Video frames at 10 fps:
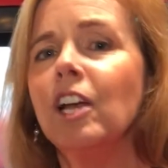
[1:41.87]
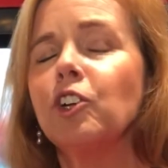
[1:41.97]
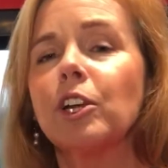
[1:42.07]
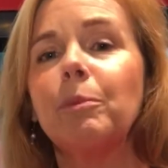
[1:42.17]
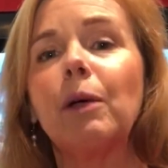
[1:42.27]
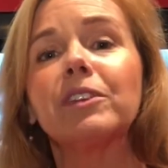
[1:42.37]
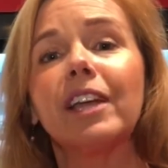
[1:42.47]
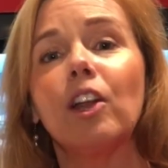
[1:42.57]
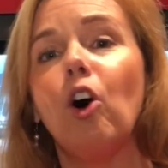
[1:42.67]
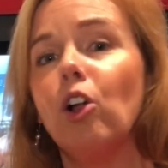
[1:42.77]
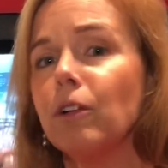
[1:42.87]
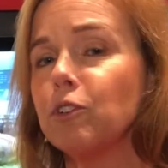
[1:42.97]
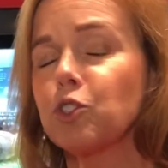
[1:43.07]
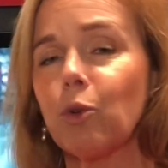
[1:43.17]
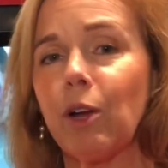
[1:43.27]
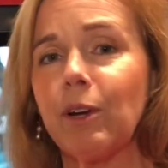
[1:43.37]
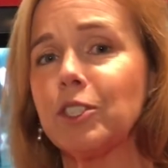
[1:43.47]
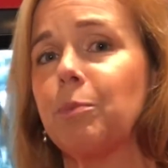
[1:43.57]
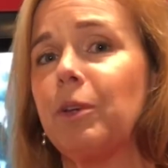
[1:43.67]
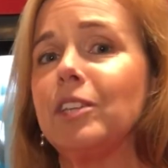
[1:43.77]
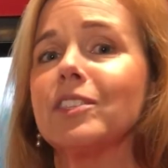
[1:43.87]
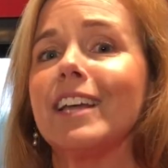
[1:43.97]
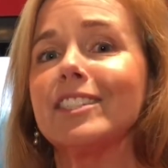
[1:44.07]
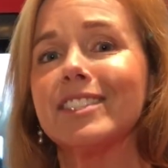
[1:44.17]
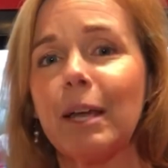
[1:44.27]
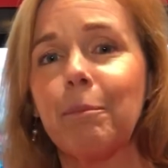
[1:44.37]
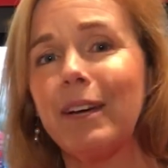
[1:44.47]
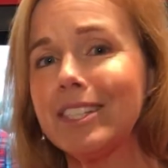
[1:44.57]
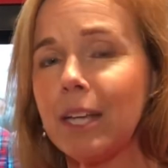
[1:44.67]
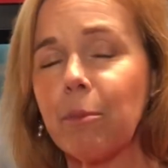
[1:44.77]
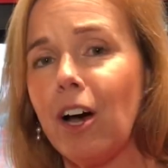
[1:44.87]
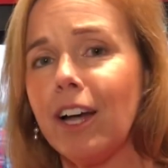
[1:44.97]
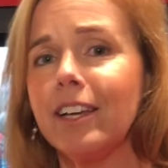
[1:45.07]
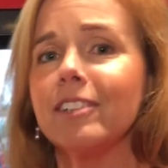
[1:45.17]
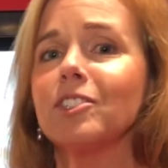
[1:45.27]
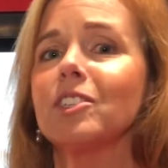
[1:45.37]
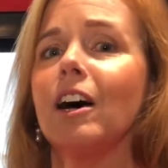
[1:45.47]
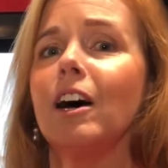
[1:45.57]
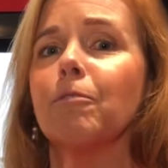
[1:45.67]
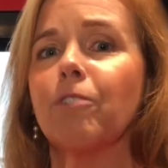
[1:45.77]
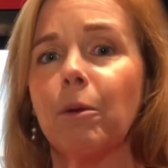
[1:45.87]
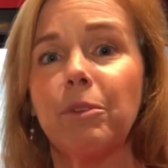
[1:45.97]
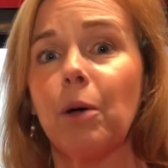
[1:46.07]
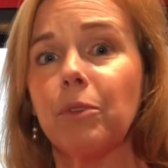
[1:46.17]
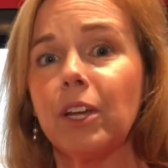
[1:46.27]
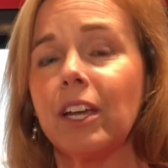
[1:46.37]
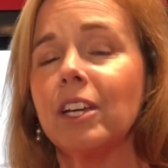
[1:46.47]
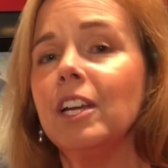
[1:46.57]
you're going to be able to get all those great recipes and that step-by-step guidance from Yummly.